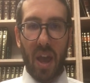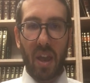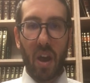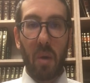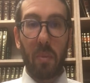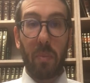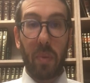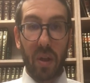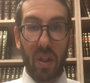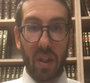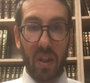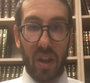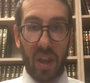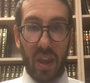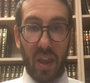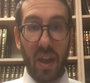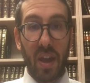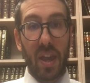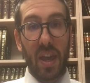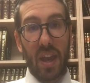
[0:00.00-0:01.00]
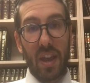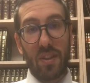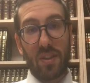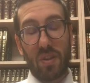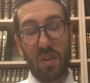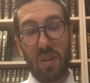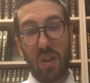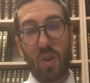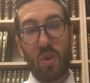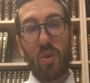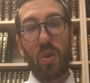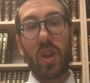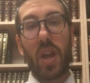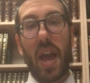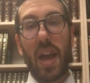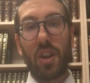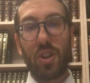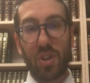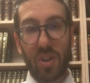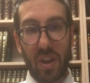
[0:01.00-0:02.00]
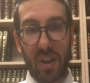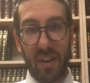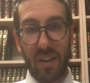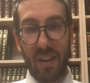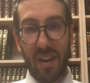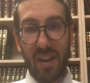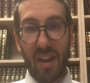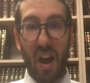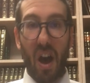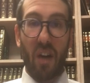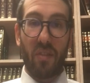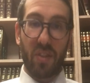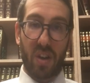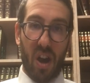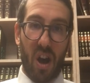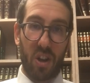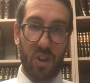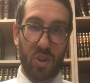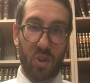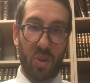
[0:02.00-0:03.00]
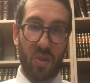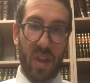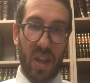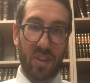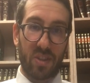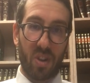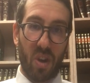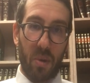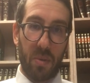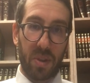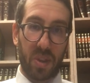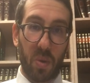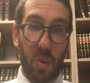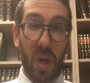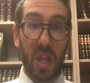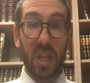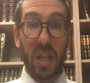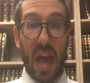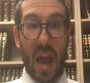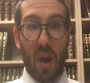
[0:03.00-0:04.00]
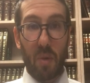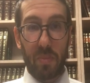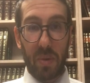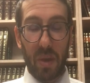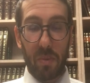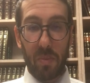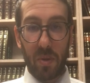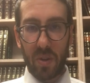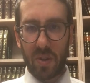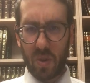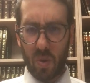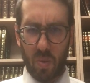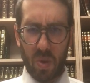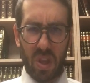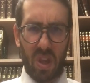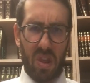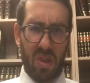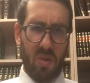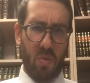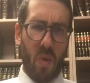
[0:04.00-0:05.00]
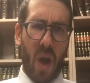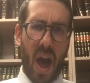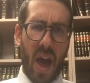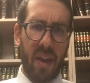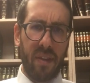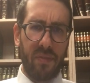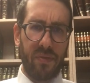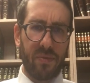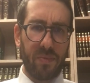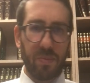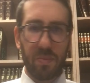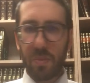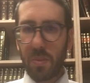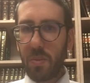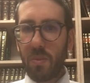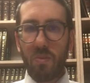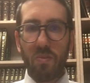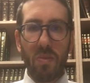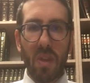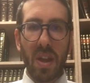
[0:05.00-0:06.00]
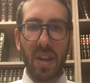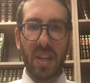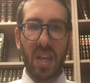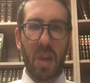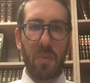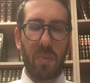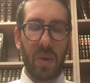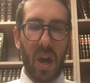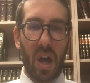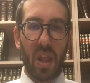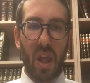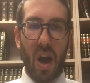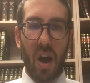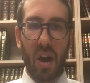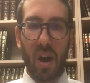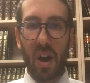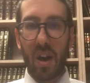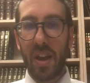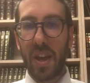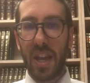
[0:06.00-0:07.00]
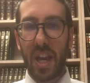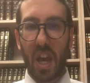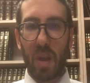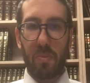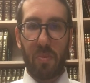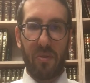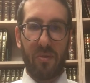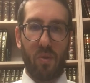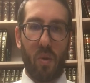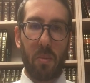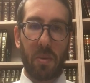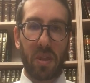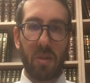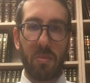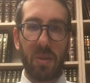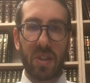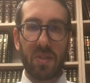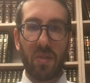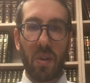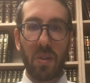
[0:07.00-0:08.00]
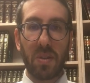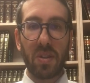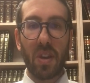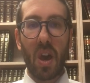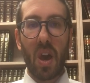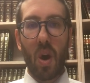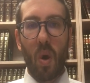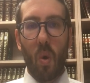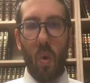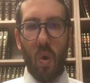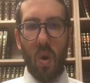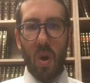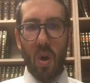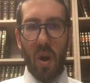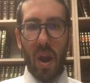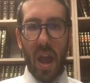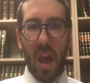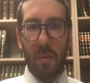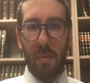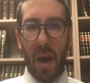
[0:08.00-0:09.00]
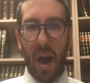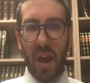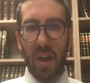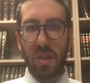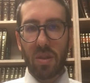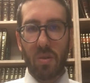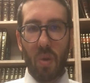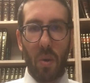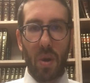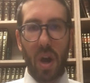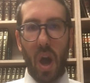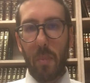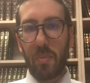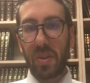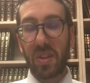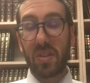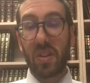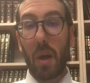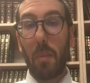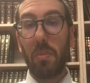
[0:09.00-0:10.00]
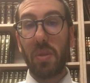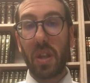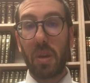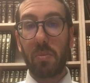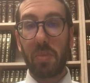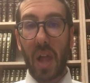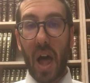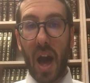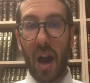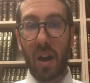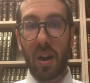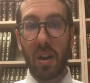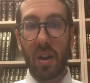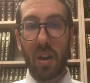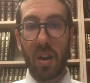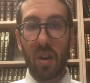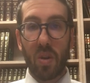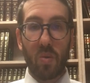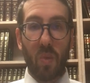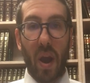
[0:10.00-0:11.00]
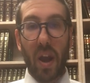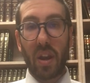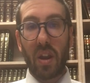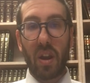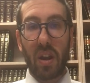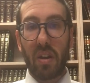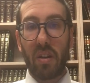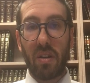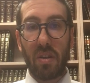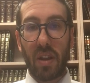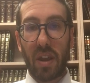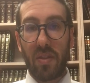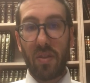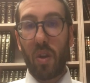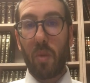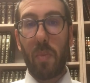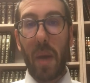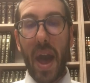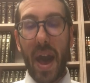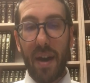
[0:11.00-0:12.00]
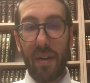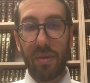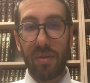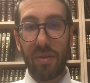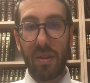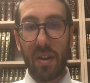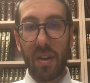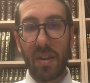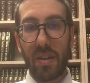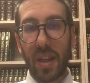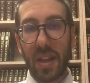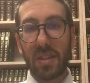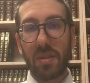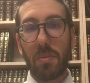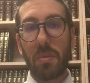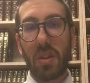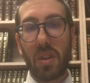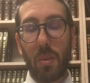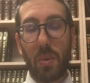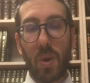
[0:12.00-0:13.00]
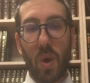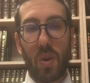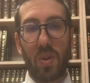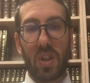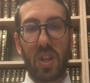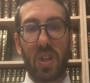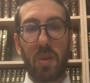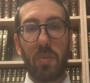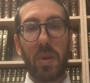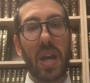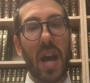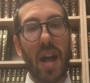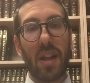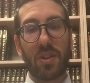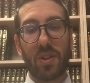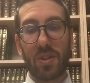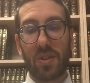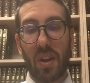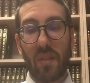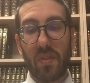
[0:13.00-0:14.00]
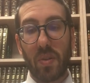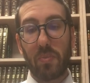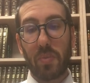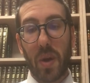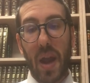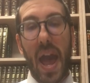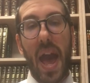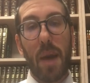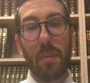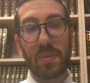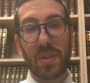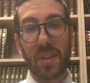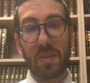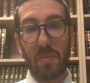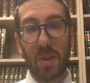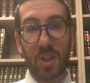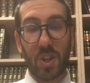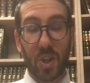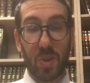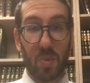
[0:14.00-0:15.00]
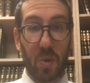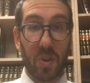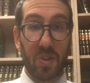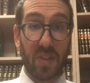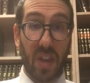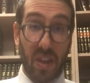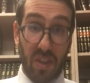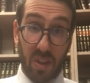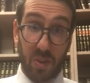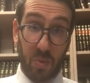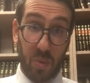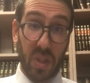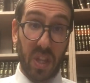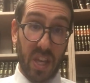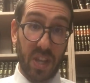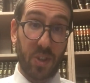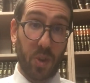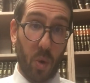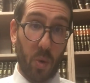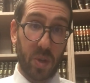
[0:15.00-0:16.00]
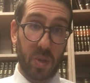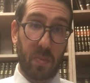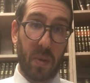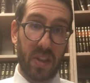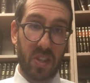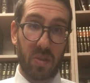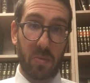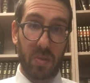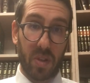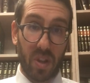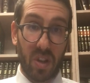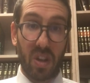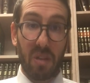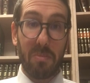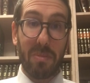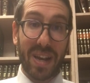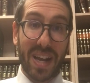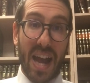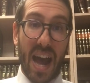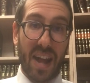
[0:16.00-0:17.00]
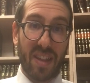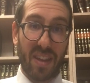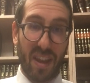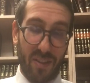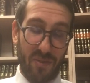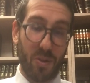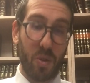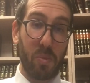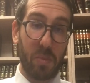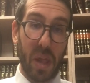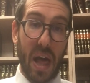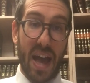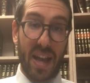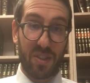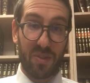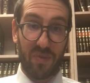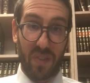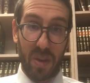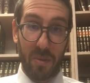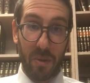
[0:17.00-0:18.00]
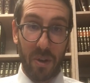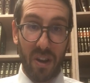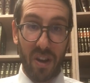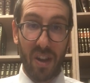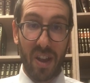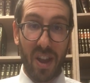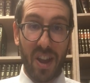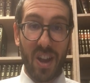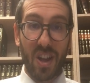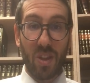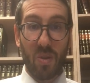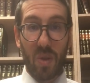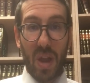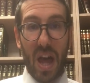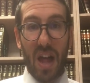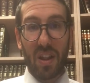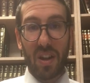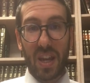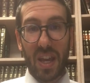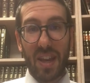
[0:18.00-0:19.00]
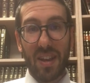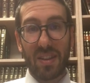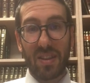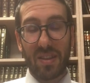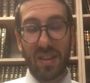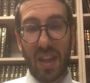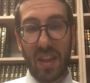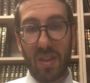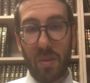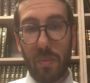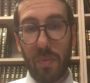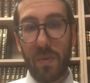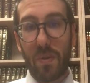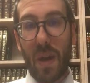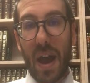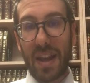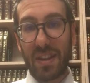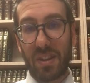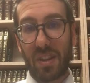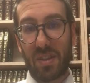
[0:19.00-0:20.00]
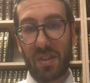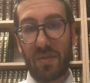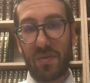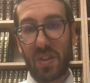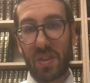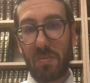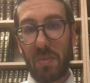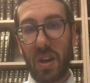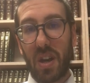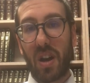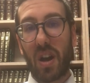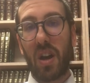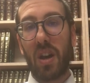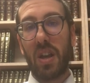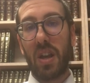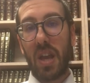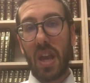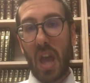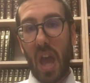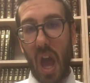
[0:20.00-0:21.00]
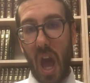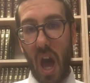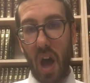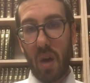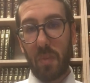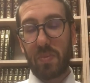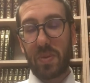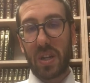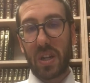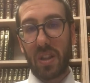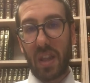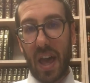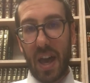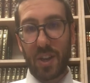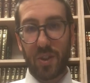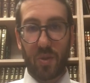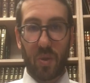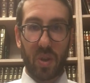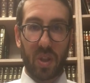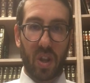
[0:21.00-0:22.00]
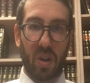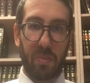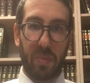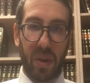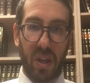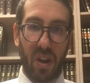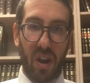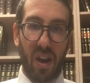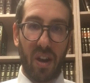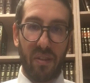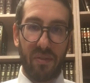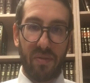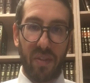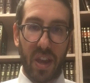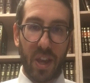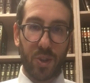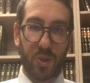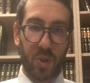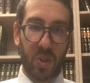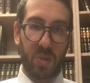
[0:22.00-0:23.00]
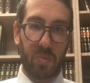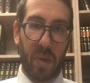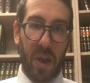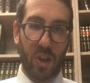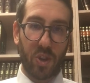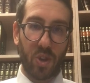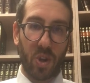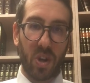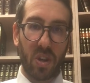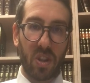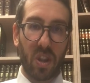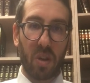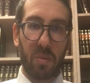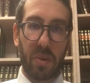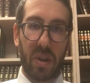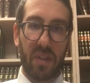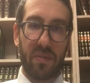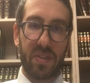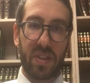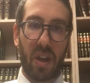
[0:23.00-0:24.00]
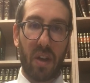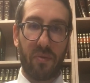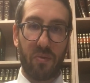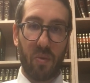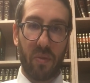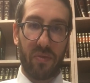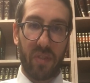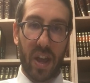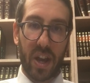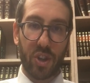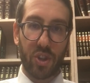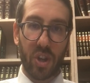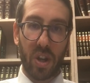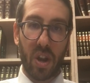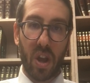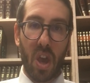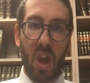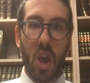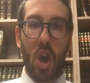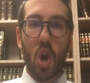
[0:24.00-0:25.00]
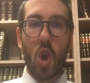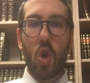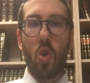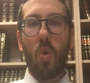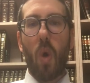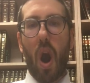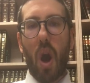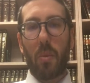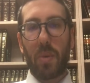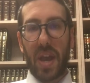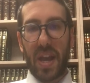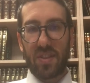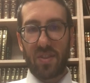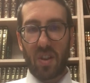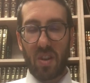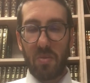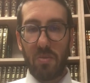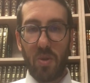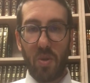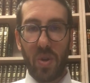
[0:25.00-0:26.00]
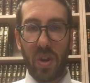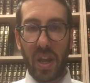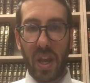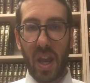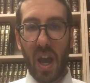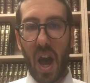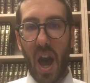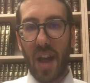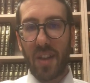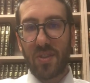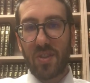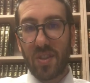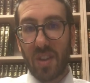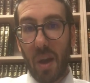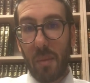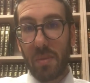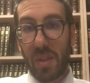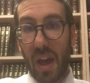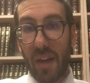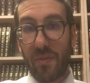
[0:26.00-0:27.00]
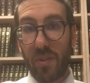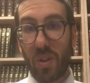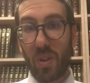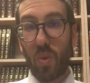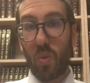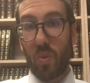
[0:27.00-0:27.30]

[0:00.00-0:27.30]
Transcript: ability into the creation of a culture that's going to allow people to really thrive in keeping halacha and performing the mitzvos? Or am I throwing up a stumbling block right in their path? That's something that we all need to be conscious of. And perhaps, as much as we are saying this really is your responsibility, megadef, you blasphemer, the reality is that the process of smicha helps and allows for a little bit of introspection, a little bit of self-reflection. Who are we as a community? On some level,